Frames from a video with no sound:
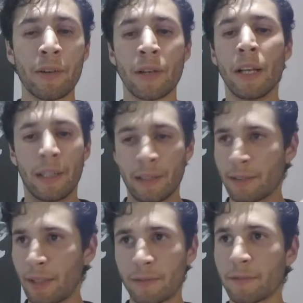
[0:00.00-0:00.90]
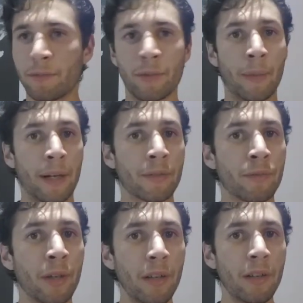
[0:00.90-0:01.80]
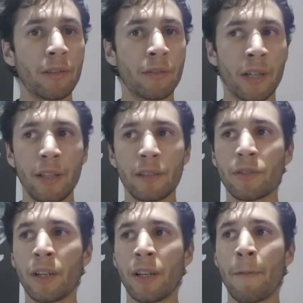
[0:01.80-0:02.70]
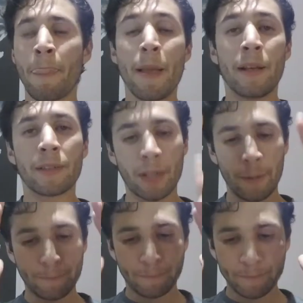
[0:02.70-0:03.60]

Or he said, well, might as well, right? Try it. So